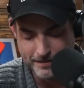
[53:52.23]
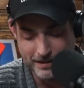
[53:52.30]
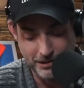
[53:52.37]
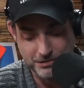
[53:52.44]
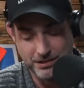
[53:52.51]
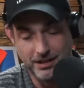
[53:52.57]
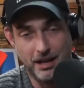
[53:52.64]

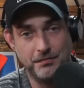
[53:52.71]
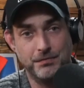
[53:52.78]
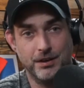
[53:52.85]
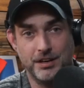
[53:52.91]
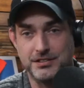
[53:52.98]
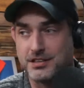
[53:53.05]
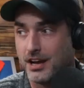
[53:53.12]
And it's a lot of
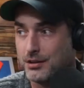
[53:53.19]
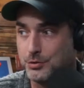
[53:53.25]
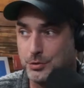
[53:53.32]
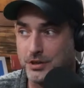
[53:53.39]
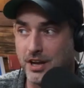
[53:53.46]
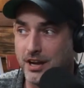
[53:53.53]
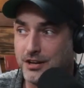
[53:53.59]
fun. It's got
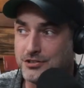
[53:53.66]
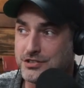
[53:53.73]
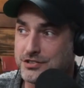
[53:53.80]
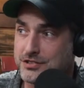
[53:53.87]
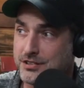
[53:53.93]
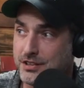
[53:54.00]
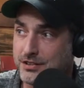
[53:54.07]
Luke Cage
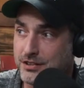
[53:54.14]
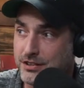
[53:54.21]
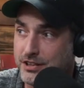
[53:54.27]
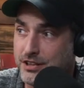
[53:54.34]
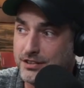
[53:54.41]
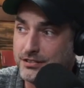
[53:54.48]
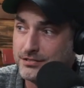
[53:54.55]
in the
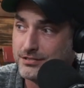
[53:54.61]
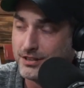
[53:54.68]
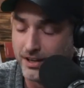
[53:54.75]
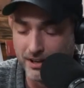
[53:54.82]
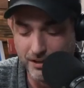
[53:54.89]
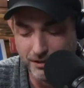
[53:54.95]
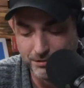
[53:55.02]
lead,
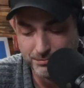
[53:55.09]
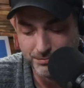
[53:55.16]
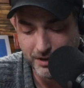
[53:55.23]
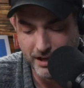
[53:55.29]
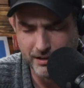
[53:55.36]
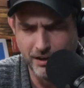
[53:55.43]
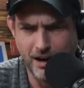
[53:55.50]

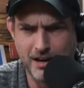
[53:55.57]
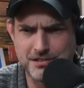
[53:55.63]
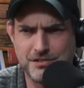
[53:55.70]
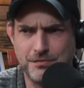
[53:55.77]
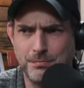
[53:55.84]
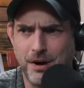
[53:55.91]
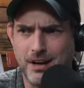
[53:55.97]
and
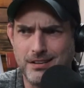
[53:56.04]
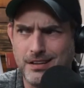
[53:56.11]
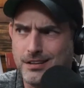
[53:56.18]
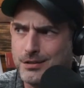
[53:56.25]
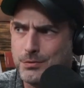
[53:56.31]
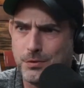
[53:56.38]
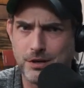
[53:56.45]
Asif
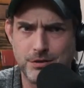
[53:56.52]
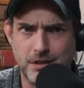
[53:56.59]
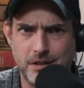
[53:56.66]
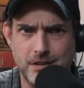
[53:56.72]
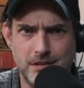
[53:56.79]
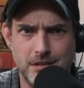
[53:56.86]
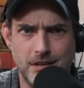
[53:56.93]
Mandi,
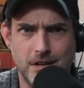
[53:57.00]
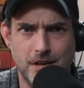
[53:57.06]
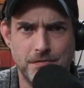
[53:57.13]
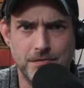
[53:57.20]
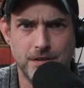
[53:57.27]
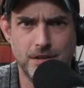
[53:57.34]
weirdly enough.